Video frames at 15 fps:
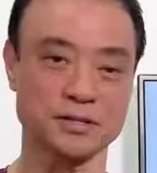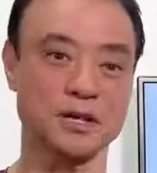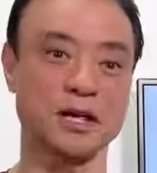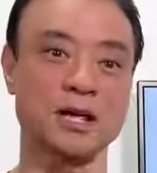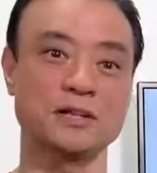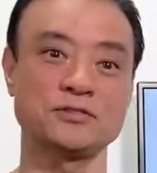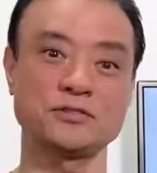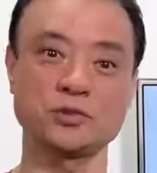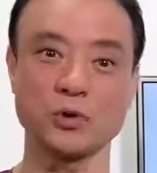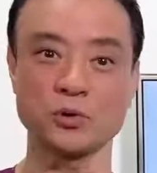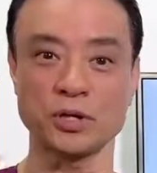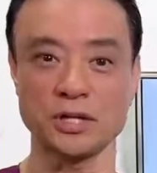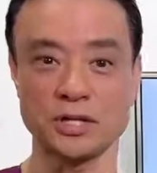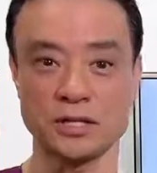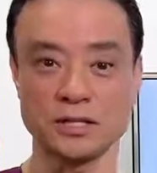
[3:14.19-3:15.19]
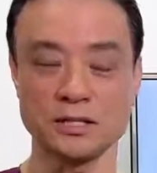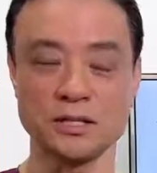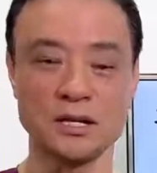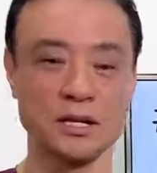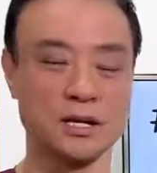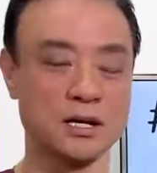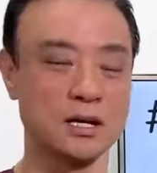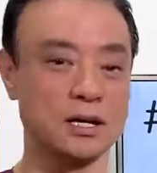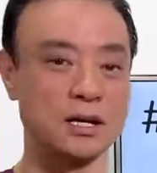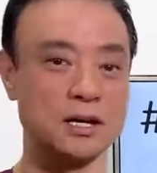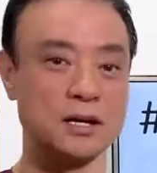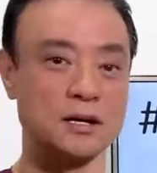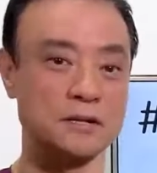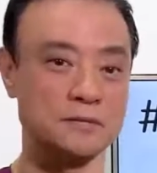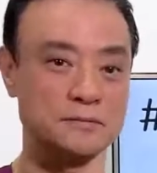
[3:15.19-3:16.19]
and soak it in
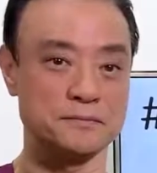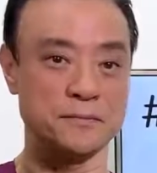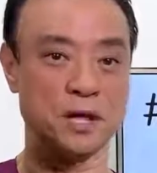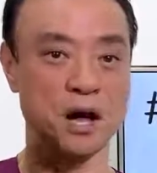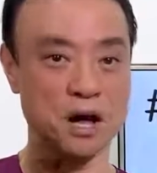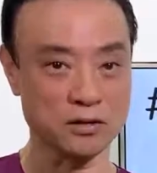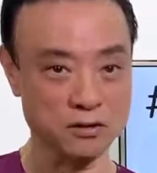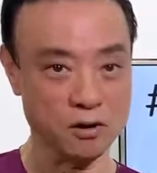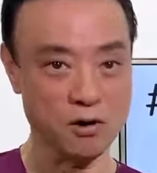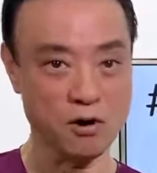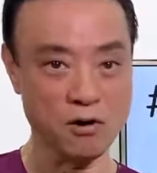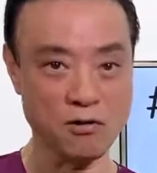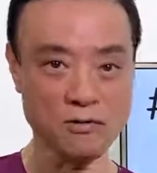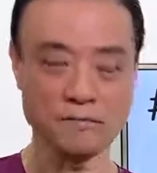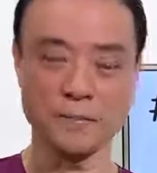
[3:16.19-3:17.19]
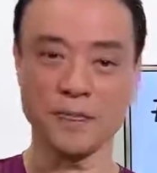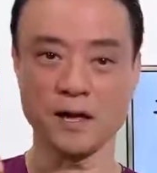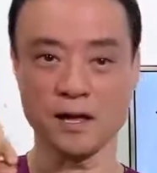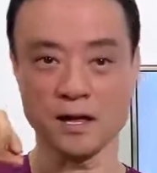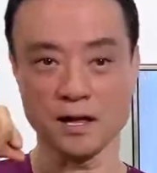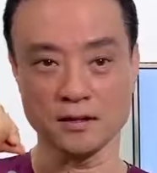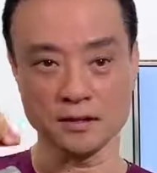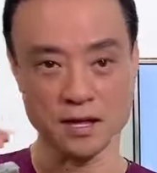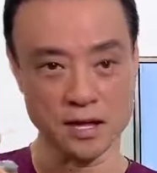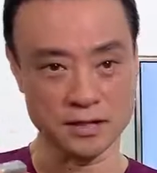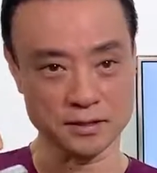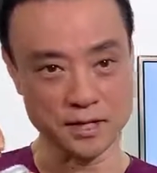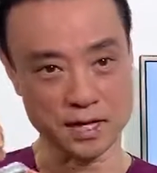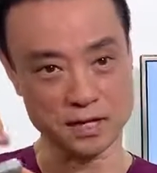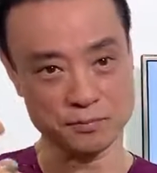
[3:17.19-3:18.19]
alcohol and
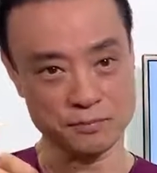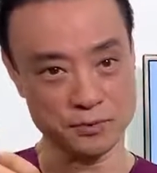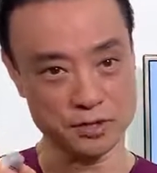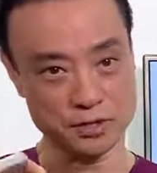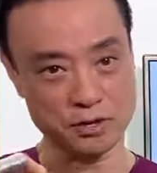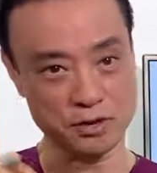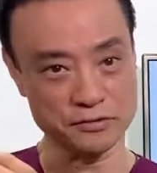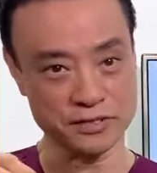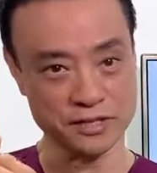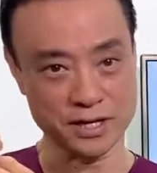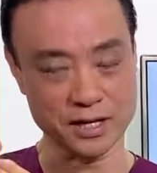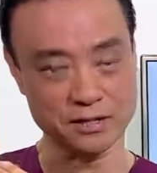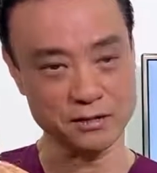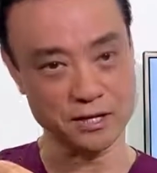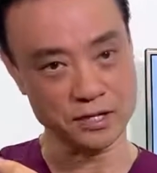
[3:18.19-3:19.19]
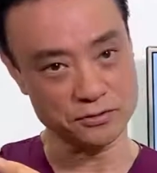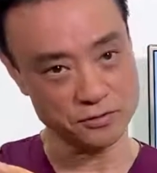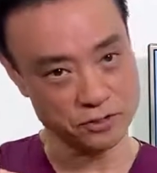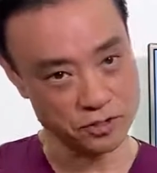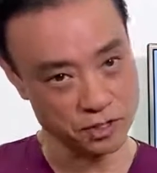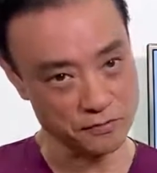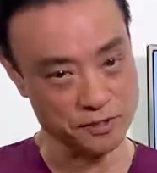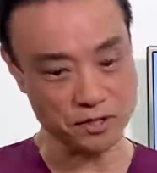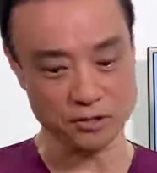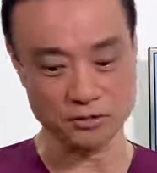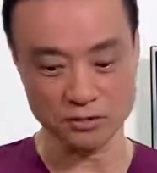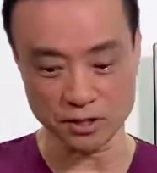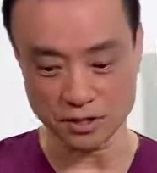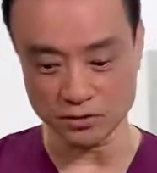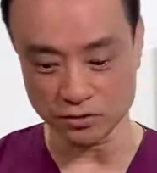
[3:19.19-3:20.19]
kind of put it all together and shove it
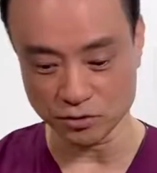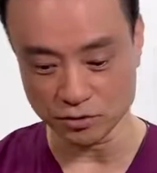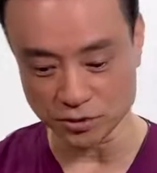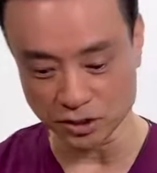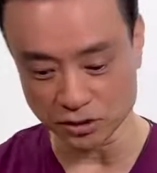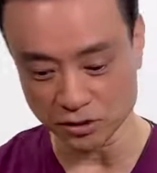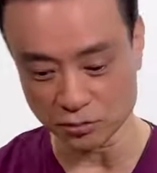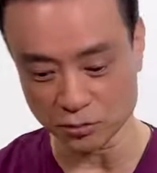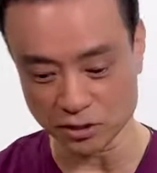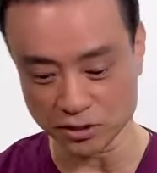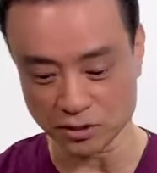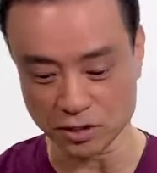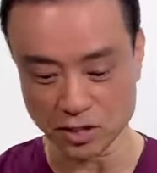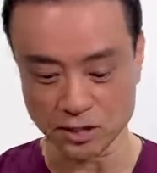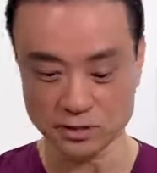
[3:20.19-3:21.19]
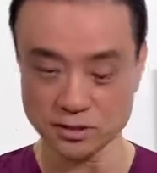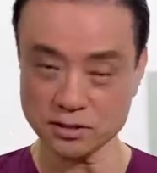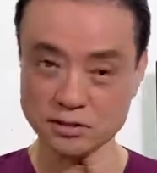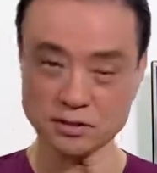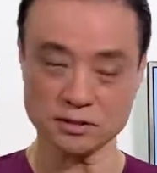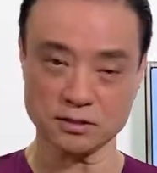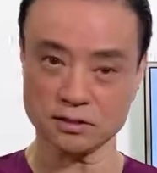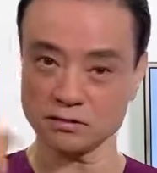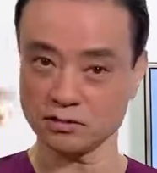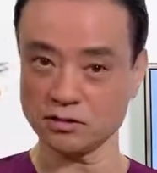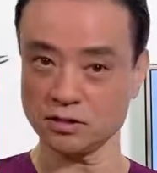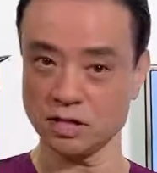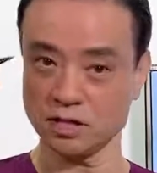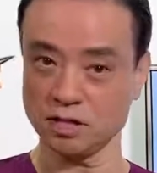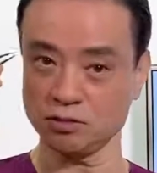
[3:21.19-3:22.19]
underneath using tweezer like this, just
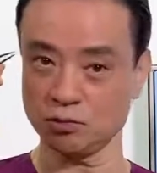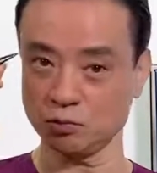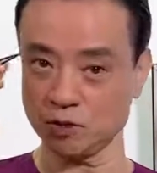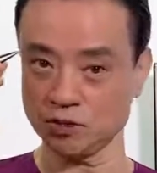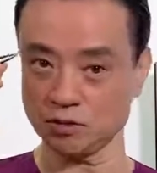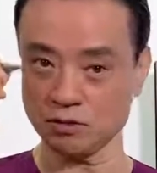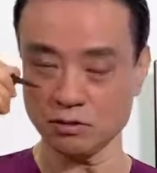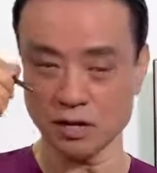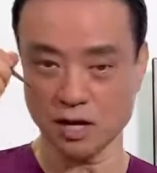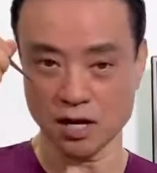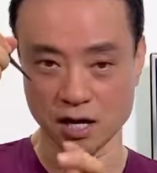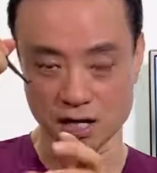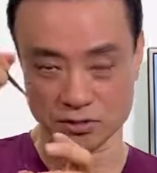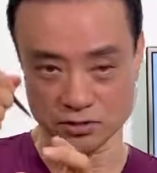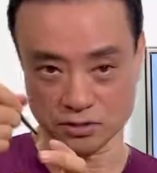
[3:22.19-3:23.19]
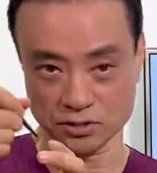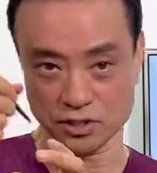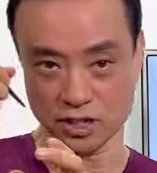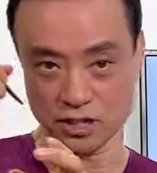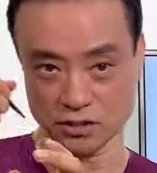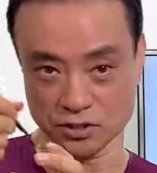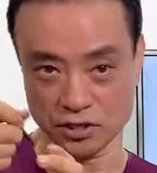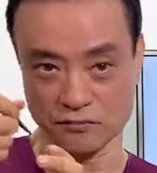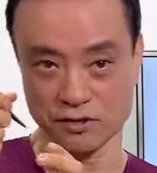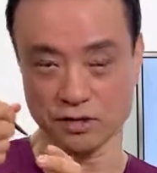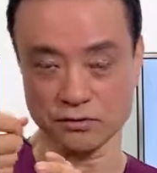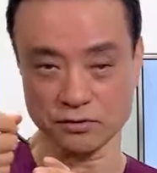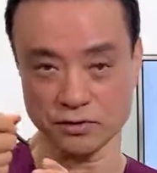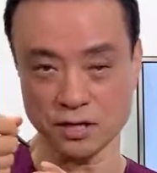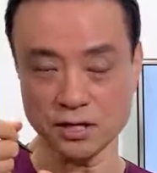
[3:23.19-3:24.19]
any tweezer, and just kind of shove it
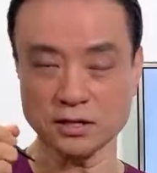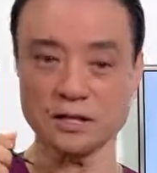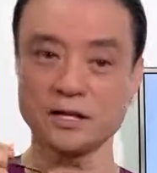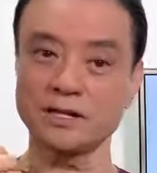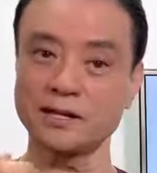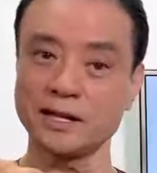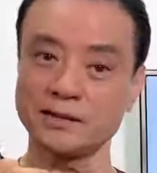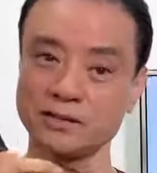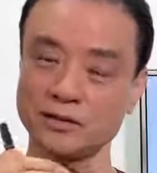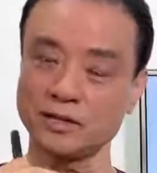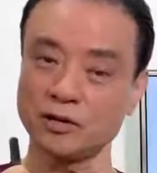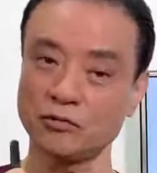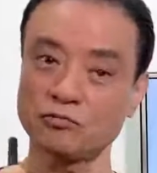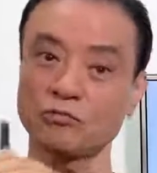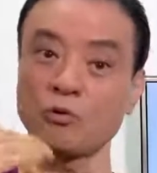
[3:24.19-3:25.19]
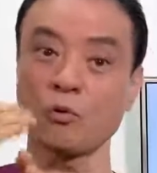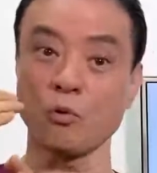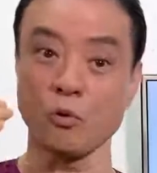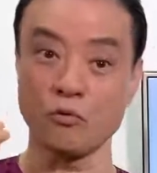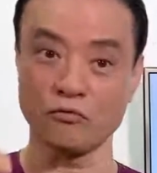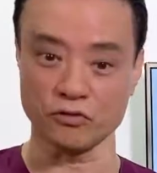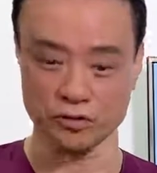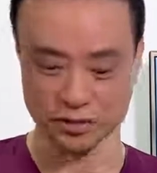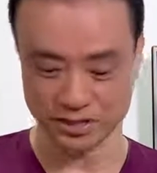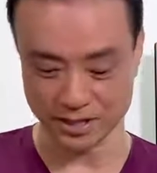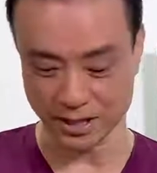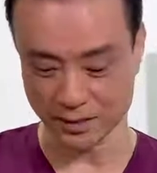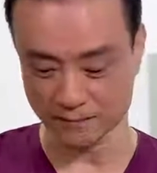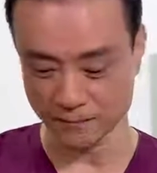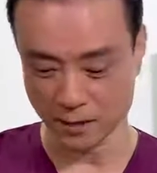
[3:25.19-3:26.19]
underneath and let the nail grow over the
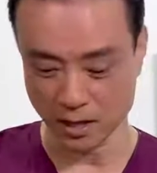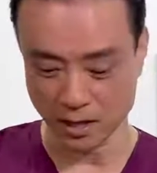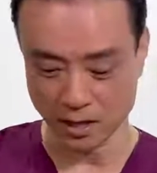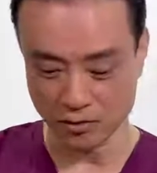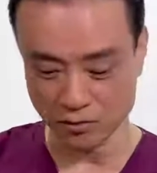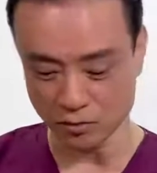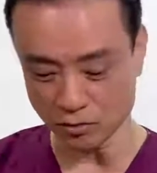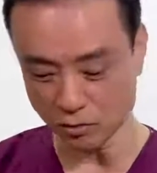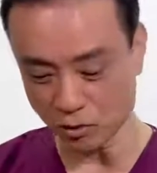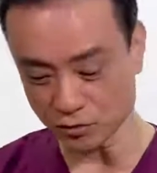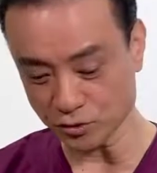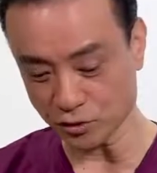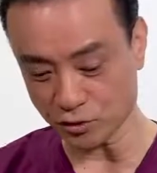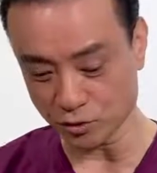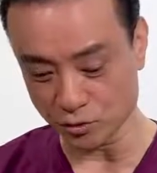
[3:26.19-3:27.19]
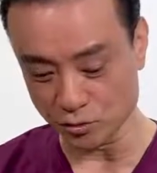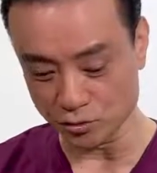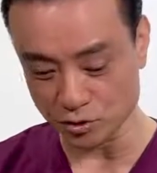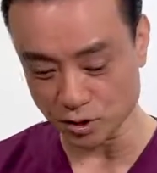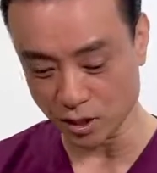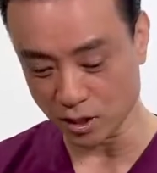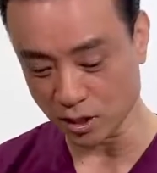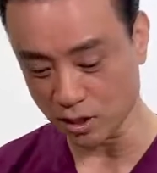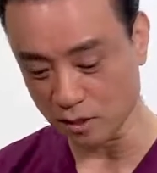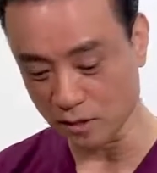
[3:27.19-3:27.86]
skin. You can also use a